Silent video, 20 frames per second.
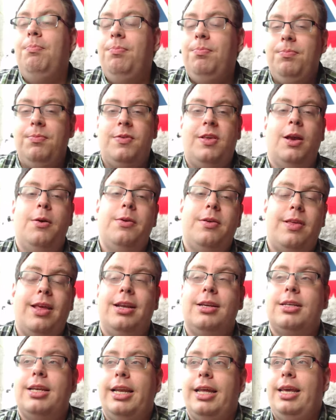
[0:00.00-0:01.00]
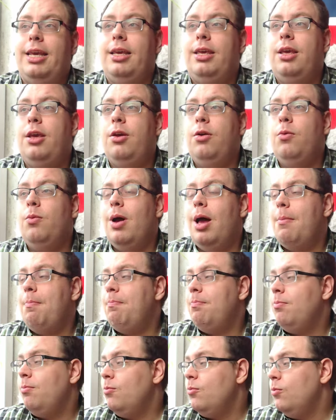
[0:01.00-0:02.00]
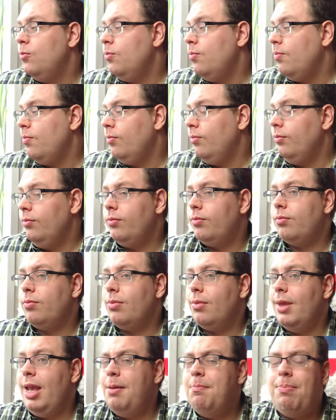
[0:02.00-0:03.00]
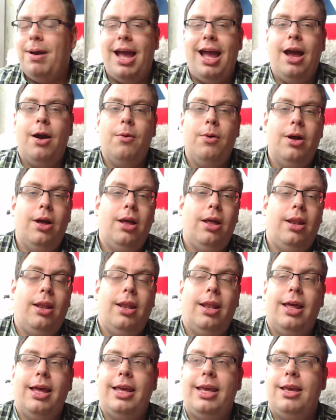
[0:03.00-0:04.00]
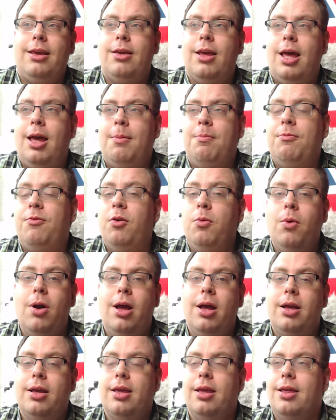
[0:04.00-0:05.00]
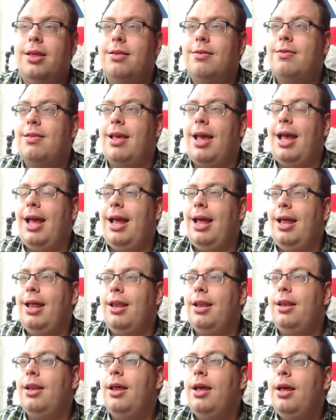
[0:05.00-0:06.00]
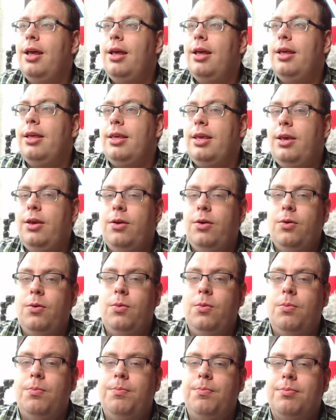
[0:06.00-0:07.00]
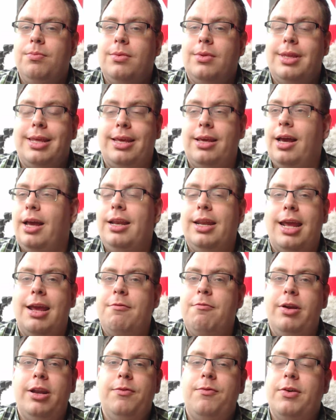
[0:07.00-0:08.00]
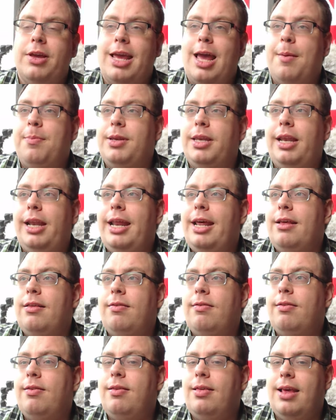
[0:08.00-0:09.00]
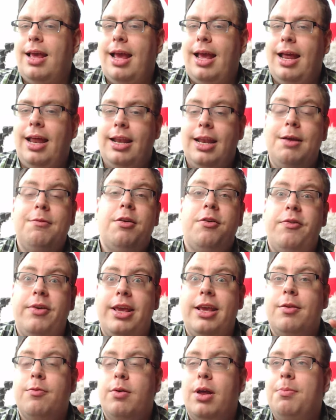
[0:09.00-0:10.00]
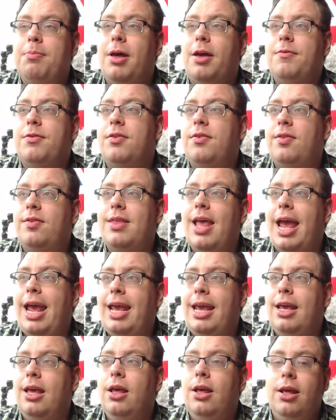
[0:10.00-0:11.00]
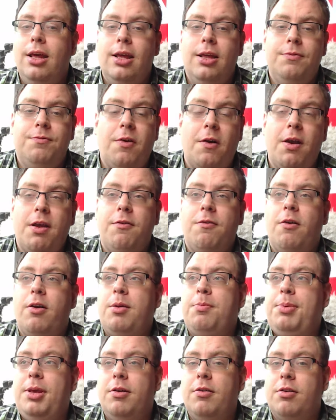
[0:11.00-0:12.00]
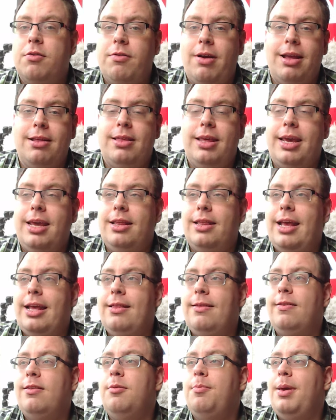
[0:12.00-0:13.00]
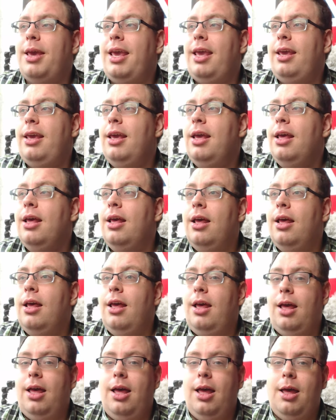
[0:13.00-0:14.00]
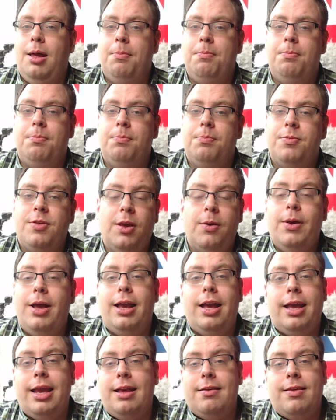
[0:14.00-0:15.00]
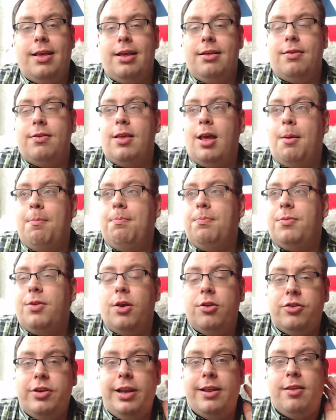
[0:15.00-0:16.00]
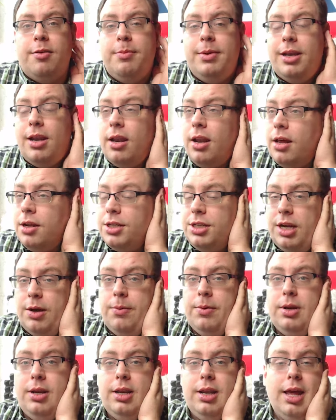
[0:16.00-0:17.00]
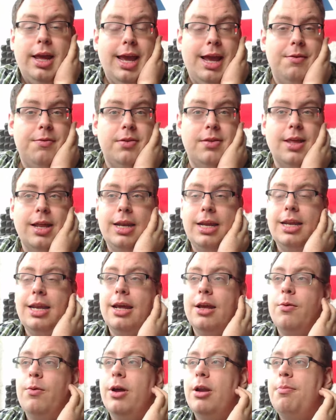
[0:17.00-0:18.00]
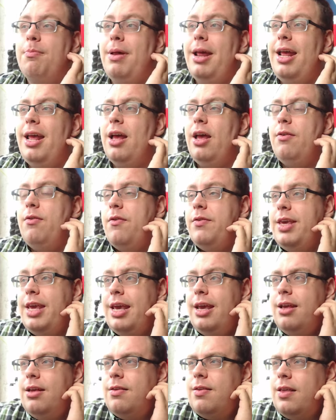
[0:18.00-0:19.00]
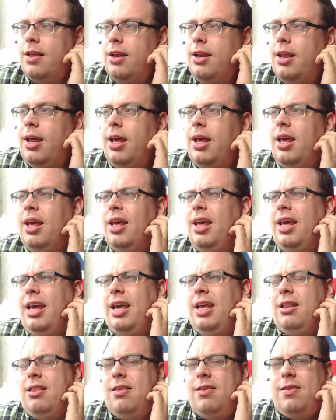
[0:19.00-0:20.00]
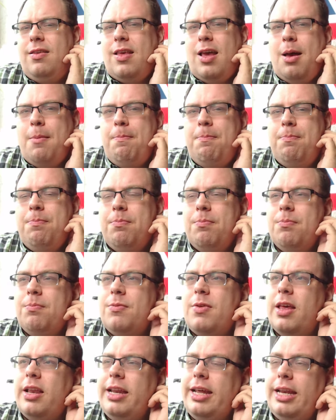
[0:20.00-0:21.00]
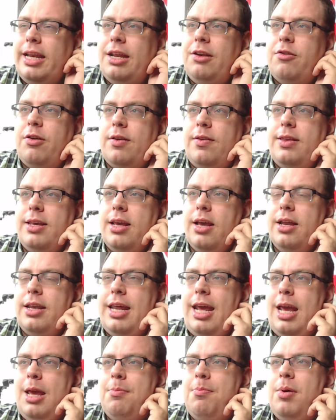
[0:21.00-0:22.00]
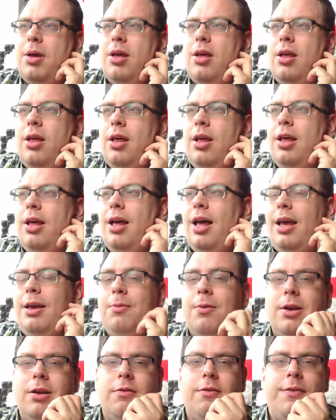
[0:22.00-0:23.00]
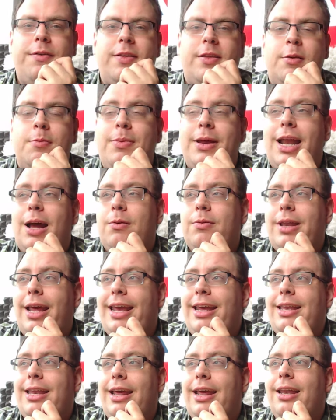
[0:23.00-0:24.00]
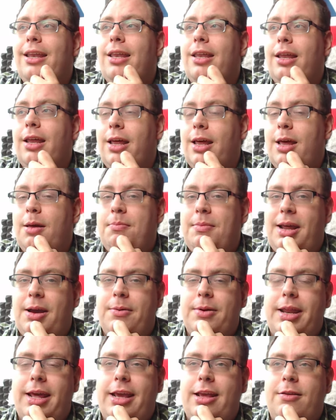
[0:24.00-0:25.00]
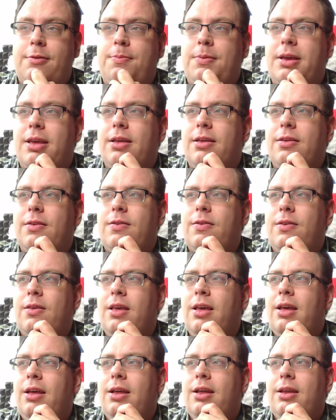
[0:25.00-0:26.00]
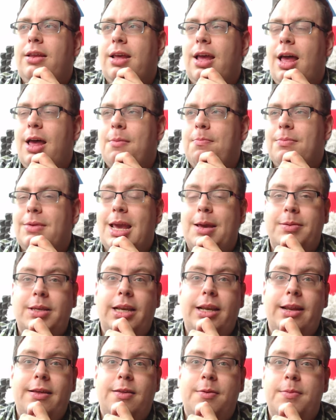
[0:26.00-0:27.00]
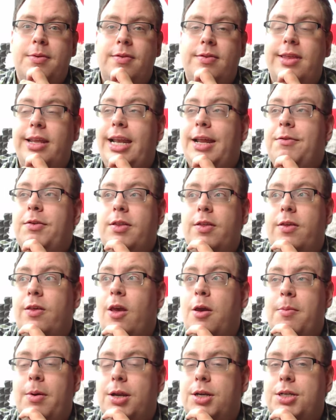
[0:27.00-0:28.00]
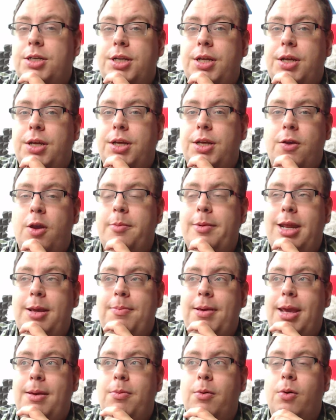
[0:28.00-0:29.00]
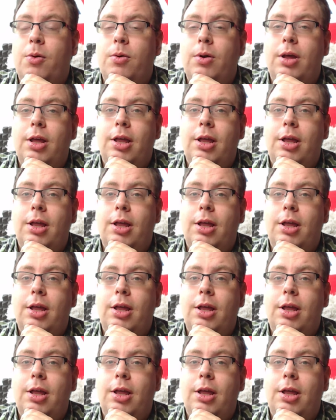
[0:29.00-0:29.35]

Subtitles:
So essentially you empower the workers, and you kind of get rid of the capitalists, and everything is run by the state. Very, very bureaucratic it tends to be. So I guess that's socialism in a nutshell, and I have studied it quite a bit over the years, and it's certainly an interesting idea, but I wonder if it's a bit outdated nowadays, because capitalism has delivered so much to so many people.